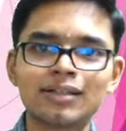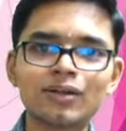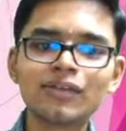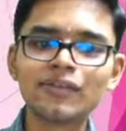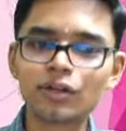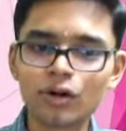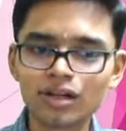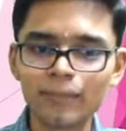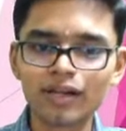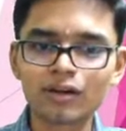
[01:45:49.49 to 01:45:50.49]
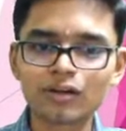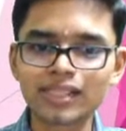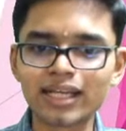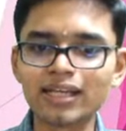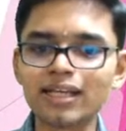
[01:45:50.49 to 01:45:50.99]
Okay, we do not come across
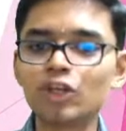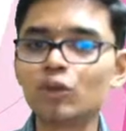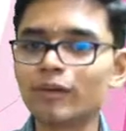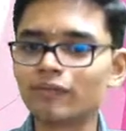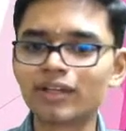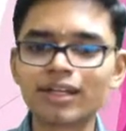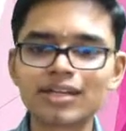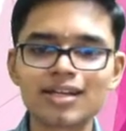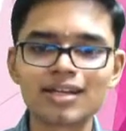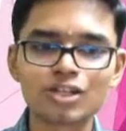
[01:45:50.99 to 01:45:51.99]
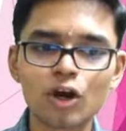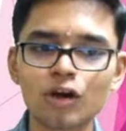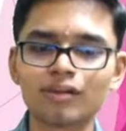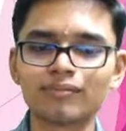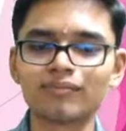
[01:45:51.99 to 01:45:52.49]
any human figurines at all.